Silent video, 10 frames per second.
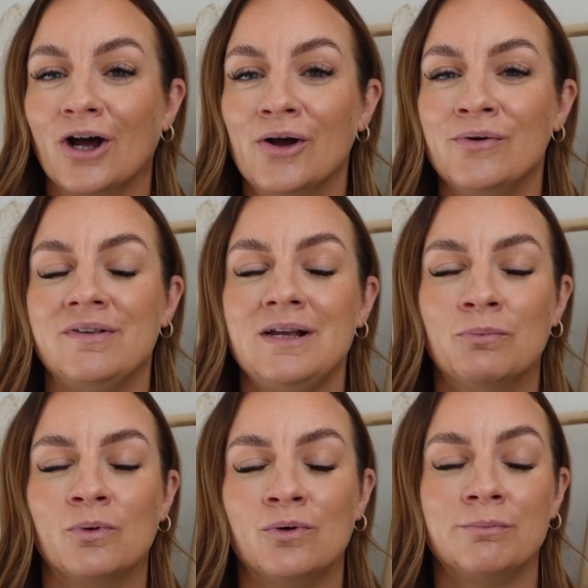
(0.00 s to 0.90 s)
cozy
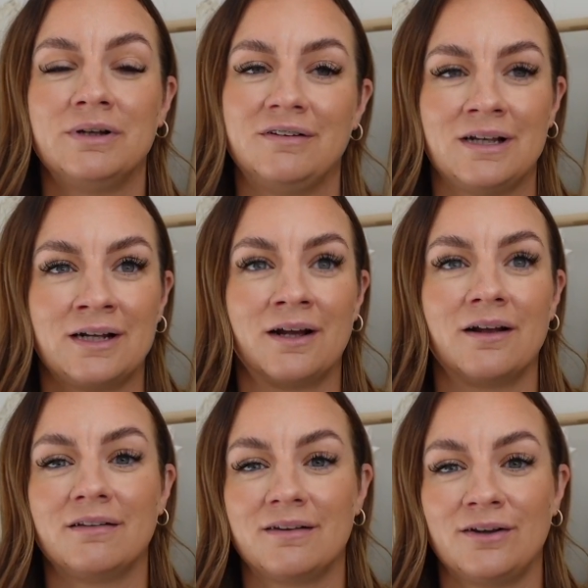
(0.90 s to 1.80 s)
warm dinner
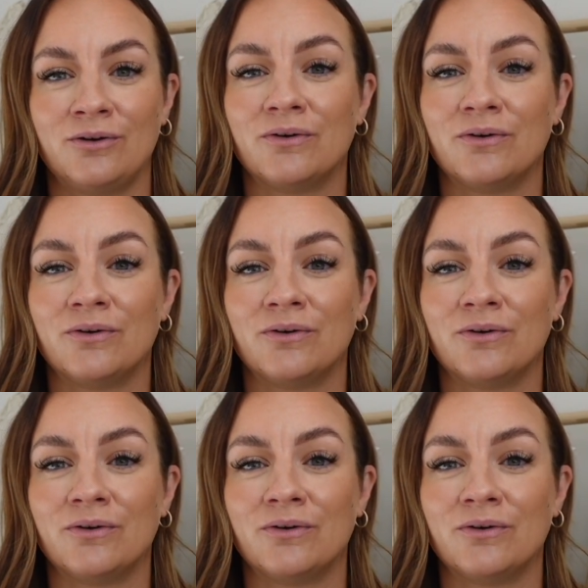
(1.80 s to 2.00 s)
to